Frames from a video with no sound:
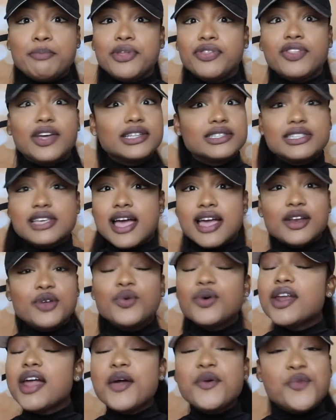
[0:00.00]
but that's kind of
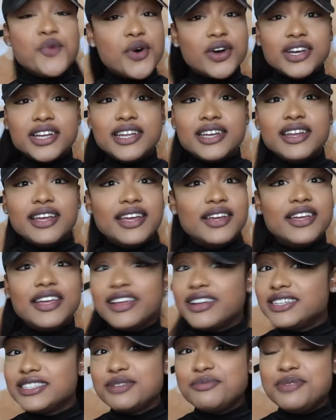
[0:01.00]
what I wanted
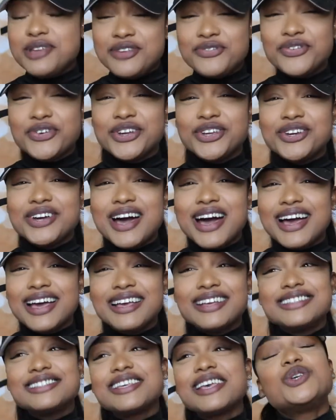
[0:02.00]
it to be for you guys.